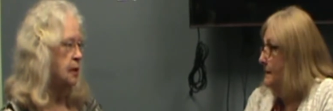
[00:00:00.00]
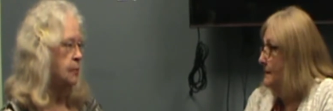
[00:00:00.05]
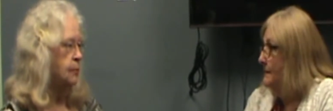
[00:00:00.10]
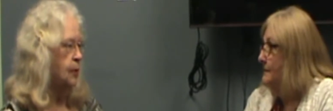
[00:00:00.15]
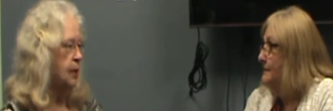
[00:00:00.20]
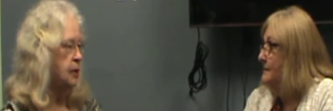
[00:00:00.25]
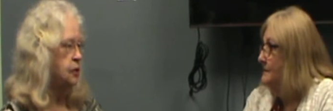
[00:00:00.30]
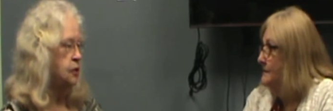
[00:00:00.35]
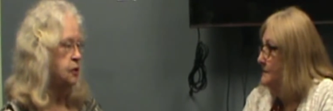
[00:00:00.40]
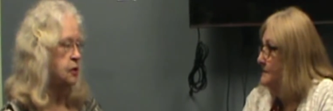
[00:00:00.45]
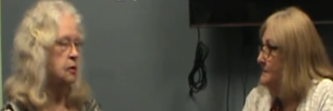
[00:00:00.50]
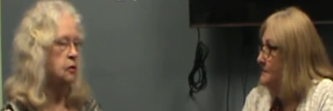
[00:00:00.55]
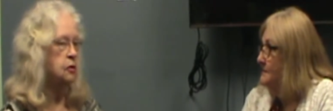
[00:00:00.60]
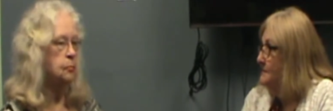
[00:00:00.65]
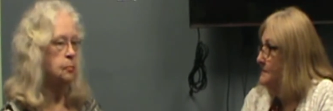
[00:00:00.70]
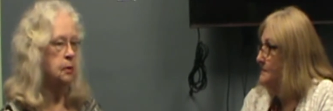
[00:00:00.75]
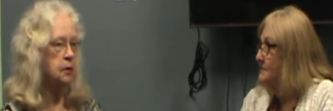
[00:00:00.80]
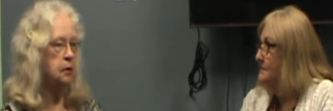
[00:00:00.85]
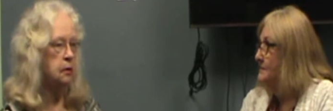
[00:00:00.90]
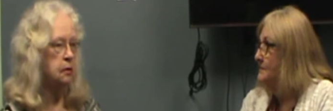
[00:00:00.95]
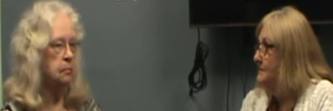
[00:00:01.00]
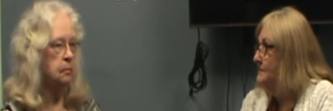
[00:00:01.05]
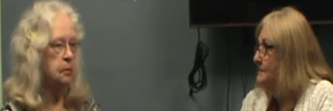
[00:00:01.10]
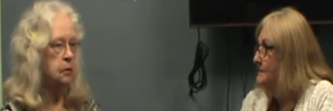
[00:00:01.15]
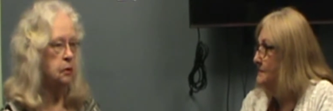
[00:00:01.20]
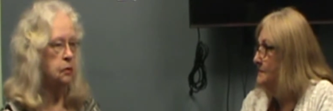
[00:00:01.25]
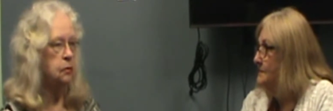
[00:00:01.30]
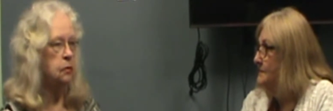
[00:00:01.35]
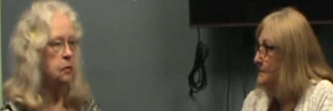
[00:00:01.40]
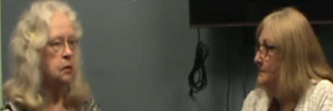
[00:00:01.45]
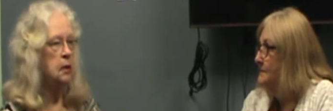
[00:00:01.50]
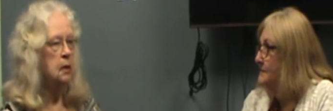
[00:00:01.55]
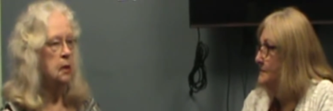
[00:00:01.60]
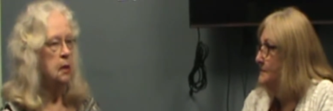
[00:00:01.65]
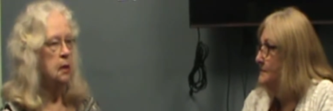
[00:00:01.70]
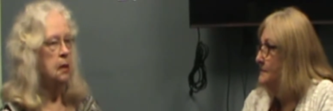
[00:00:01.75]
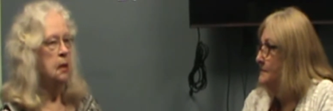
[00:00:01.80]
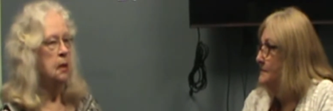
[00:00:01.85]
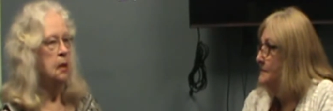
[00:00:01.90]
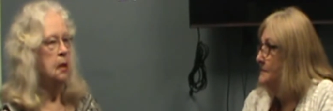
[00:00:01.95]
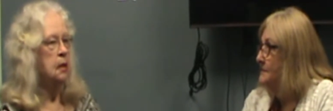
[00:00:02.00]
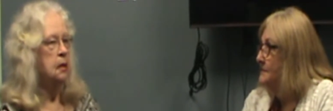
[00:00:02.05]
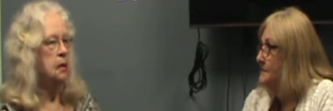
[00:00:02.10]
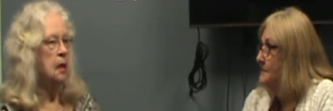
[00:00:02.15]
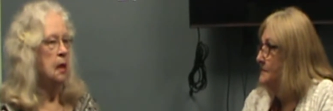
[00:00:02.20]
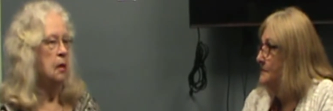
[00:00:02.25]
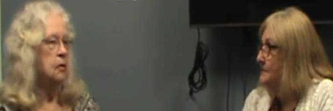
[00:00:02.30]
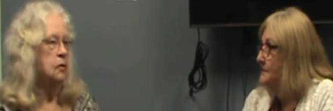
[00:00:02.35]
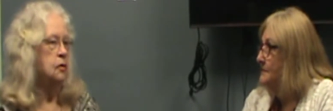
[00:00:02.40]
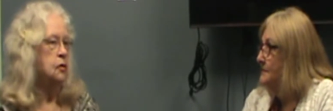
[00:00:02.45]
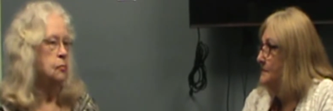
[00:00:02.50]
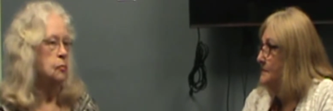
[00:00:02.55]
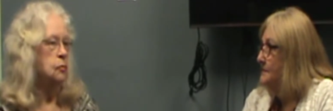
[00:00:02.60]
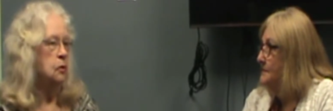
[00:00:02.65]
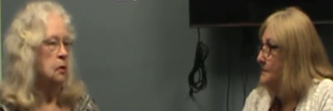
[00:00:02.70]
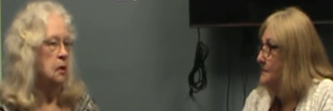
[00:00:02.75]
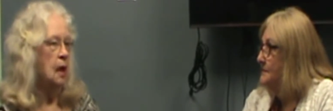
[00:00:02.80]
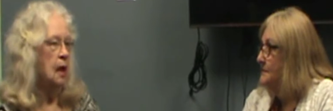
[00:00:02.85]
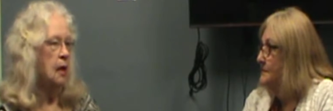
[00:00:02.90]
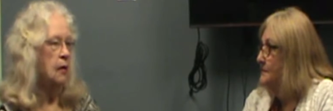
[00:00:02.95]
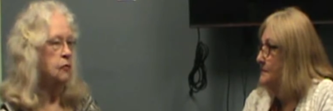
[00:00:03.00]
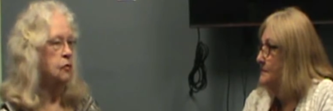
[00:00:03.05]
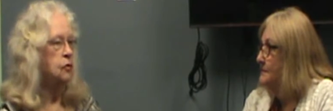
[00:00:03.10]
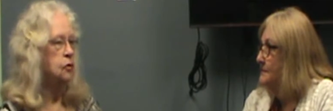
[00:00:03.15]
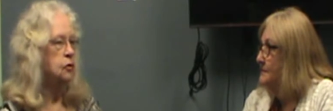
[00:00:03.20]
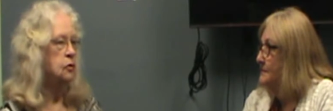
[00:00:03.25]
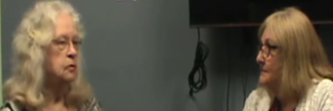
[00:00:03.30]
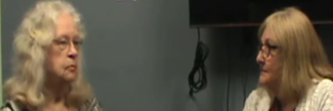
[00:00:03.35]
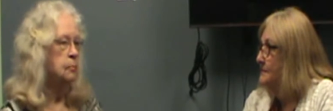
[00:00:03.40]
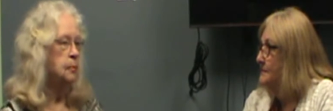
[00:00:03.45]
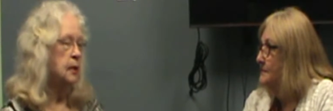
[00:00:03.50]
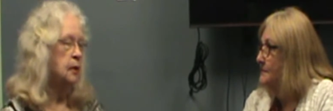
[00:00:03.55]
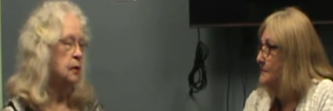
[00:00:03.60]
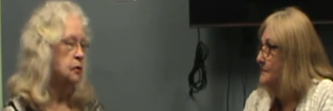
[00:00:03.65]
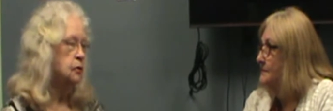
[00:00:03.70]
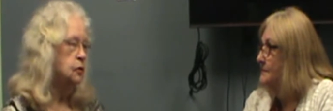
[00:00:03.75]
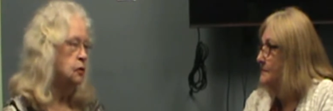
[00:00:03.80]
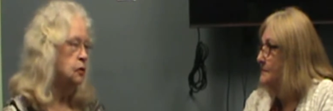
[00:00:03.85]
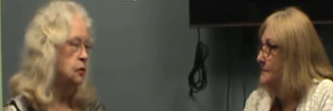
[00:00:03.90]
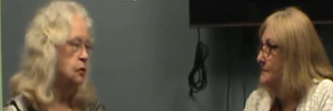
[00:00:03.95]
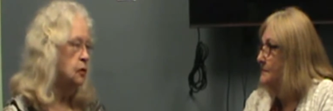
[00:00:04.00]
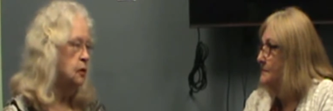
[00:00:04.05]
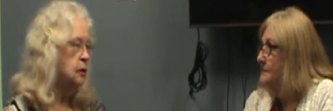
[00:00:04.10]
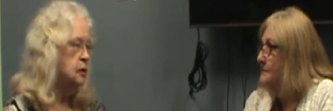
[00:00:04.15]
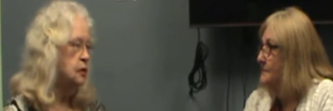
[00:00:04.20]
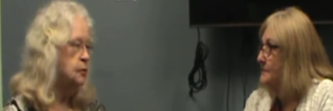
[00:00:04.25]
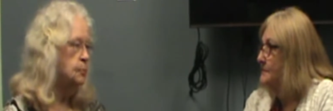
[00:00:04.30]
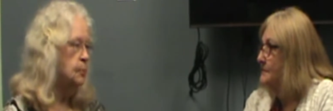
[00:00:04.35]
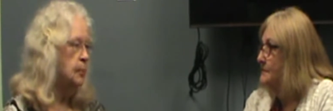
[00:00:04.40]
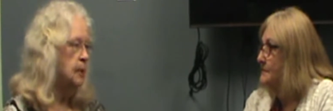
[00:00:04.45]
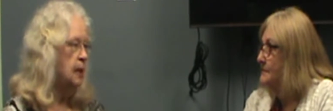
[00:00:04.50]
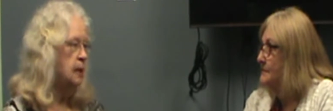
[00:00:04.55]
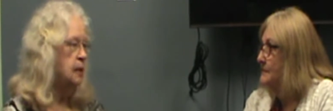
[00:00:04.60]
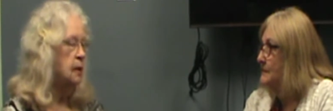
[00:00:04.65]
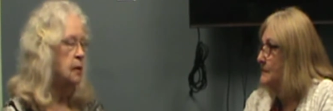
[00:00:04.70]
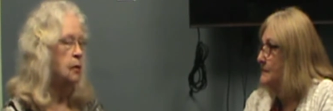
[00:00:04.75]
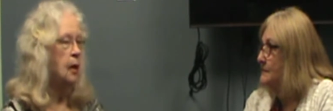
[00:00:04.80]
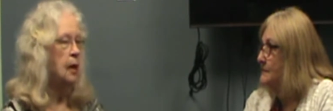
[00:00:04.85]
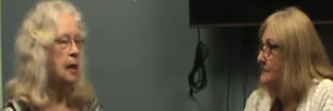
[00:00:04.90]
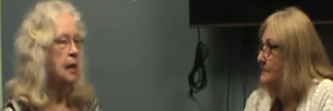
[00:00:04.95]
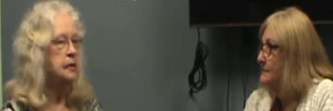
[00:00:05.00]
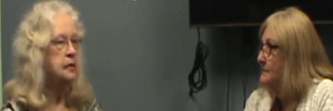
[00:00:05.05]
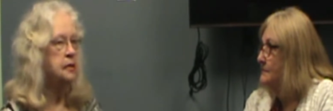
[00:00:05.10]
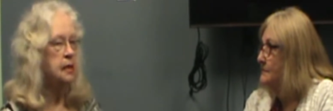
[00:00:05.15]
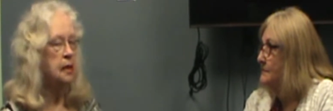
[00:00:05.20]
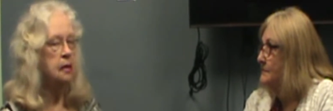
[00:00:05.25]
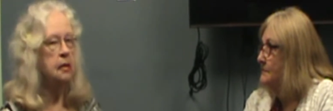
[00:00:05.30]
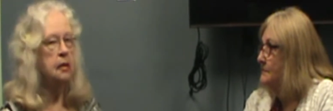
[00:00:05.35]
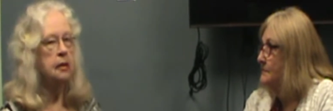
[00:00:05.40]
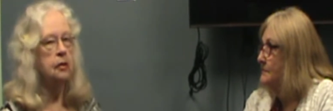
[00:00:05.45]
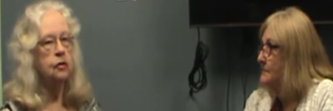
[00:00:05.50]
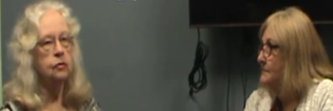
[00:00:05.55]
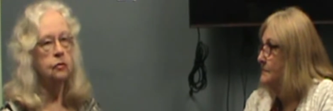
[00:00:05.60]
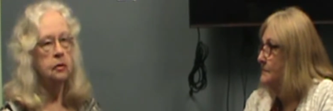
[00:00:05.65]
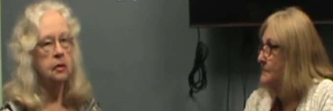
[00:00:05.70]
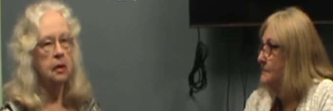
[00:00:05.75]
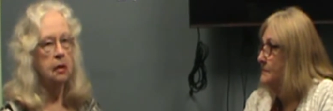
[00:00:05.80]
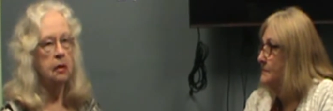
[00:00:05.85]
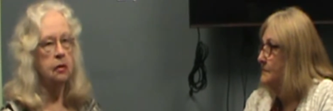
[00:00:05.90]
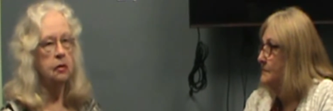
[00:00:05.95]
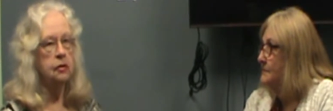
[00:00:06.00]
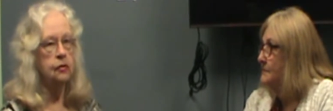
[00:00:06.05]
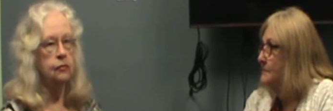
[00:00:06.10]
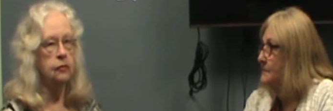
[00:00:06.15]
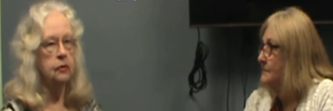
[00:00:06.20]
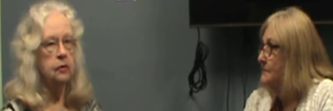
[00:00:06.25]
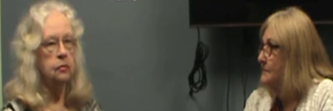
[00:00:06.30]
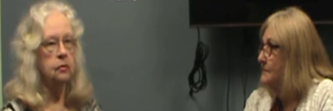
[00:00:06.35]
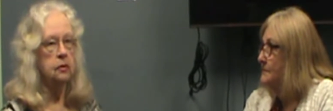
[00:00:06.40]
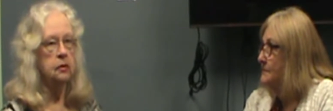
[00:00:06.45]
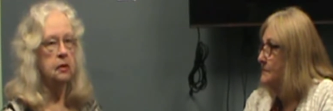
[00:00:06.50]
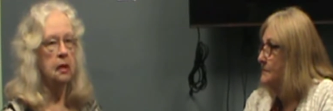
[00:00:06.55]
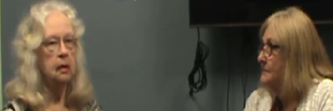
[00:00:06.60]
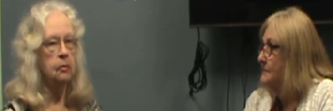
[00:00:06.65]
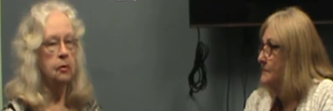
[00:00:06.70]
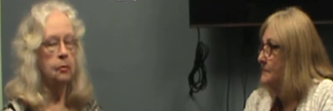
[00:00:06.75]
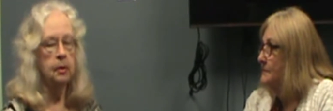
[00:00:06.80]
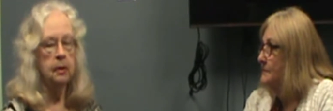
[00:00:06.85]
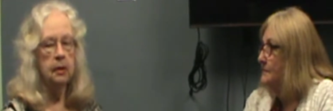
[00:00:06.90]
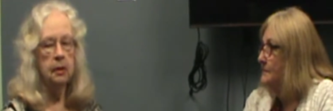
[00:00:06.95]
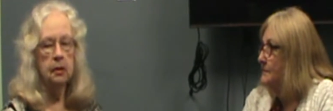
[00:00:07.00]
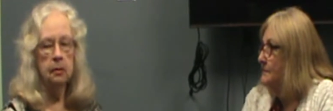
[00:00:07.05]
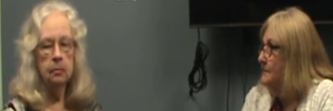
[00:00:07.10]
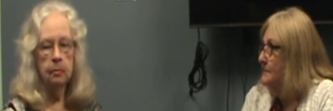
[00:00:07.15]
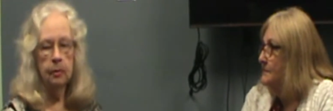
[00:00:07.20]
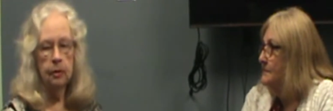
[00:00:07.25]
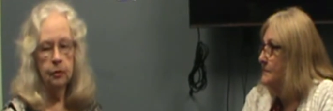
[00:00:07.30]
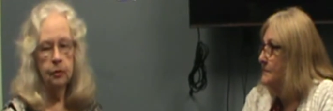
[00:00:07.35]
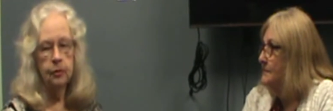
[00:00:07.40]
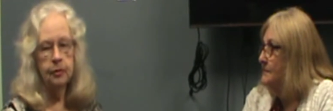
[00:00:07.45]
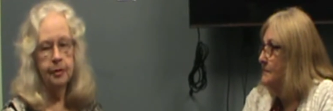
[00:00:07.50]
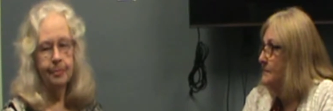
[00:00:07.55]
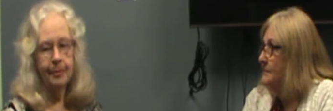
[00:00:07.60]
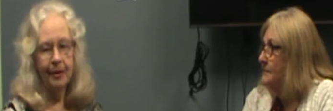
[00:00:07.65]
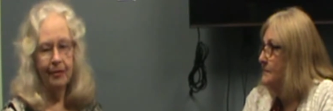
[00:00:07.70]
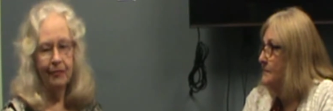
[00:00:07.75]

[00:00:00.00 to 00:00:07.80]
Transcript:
Speaker 1: I uh-huh. branched out to pink and blue and now it's more lavender and pale turquoise. But I said that to an artist friend one time. The pink and blue was my